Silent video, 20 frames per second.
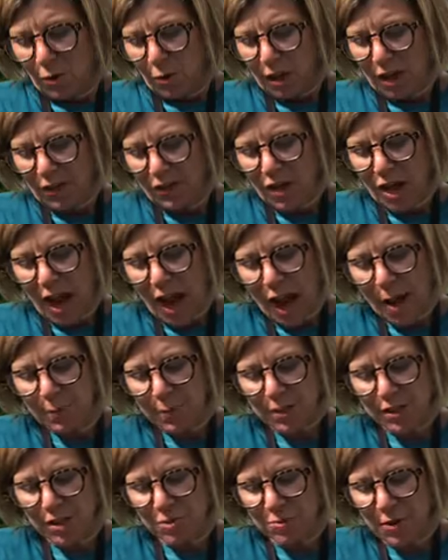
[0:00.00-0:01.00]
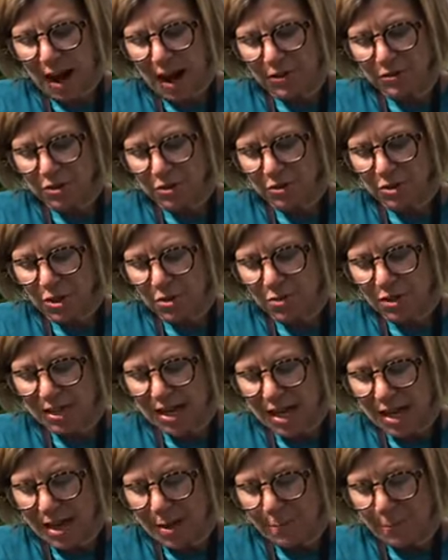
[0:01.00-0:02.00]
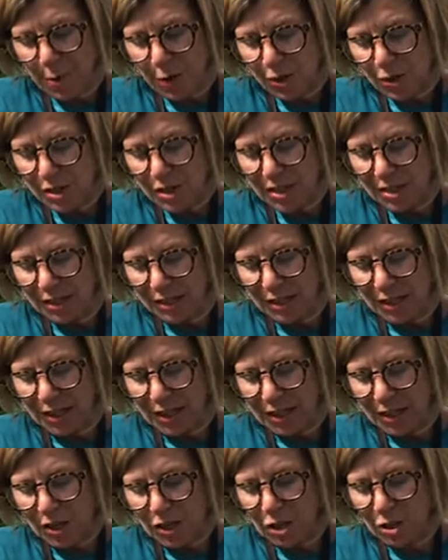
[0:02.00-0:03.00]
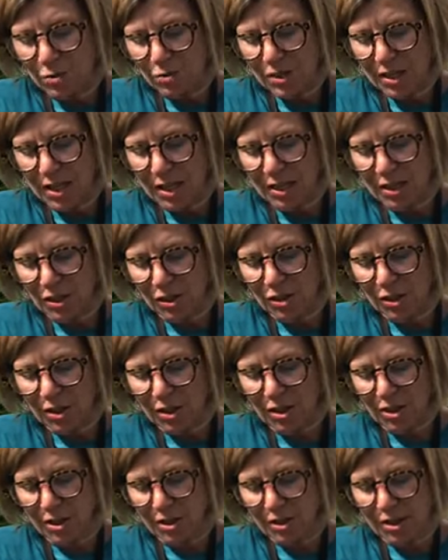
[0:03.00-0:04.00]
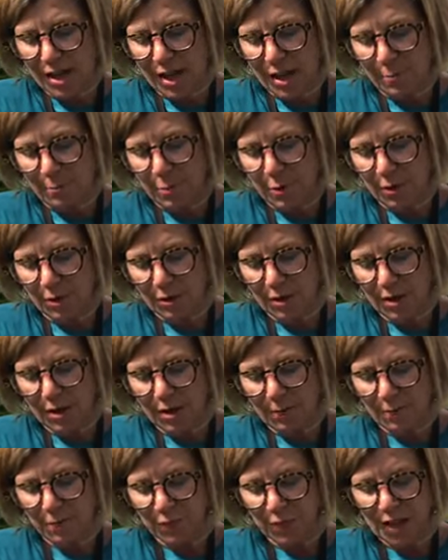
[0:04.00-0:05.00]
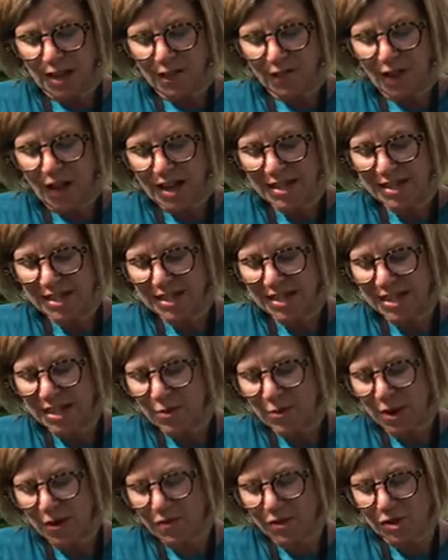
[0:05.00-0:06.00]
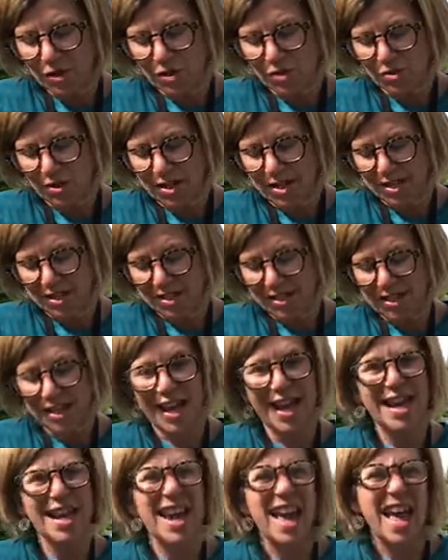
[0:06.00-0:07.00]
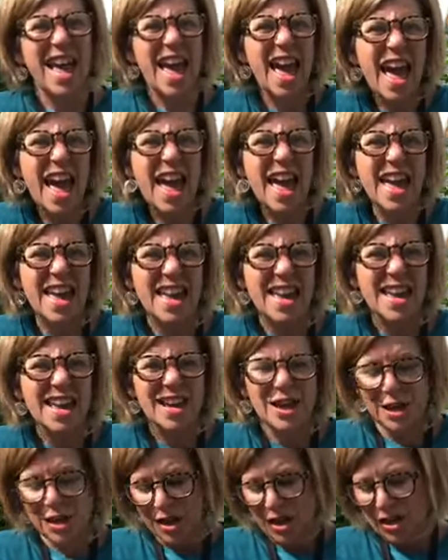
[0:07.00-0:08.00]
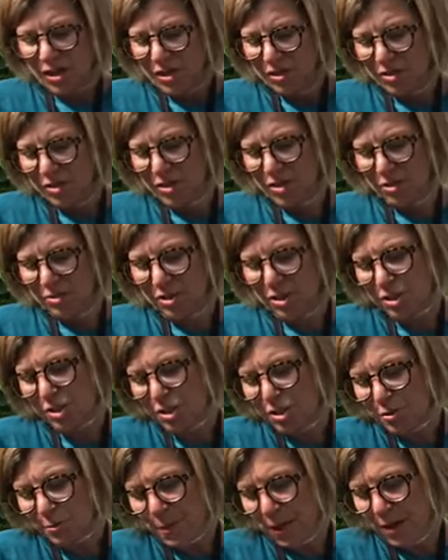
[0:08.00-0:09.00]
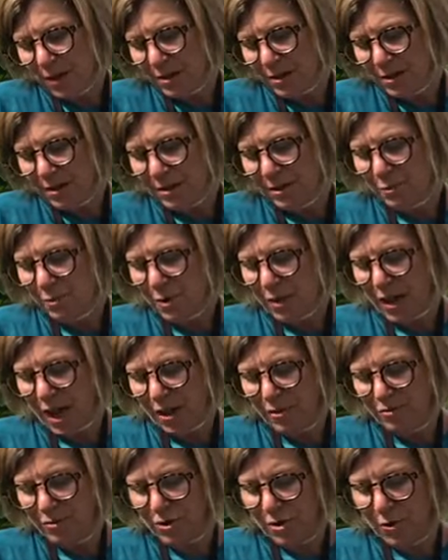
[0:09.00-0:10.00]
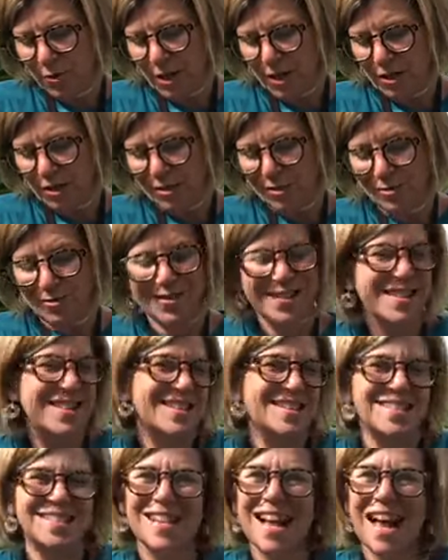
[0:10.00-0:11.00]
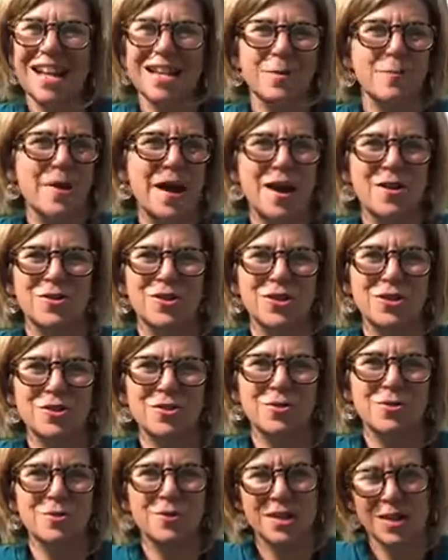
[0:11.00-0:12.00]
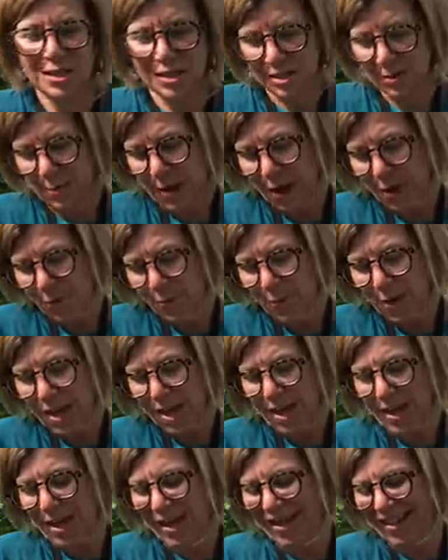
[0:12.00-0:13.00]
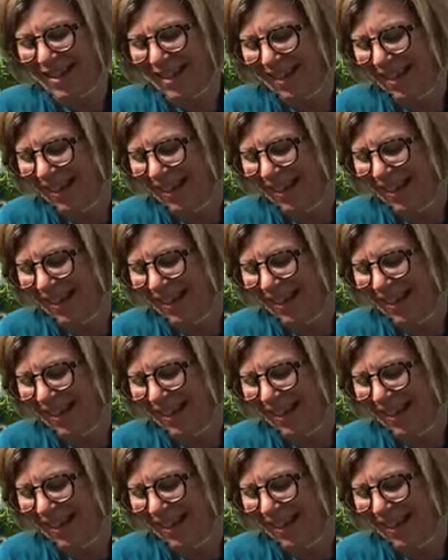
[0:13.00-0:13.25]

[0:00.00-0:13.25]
Whatever happens around you, don't take it personally. Using an earlier example, if I see you on the street and say, hey, you're so stupid, without knowing you, it's not about you, it's about me.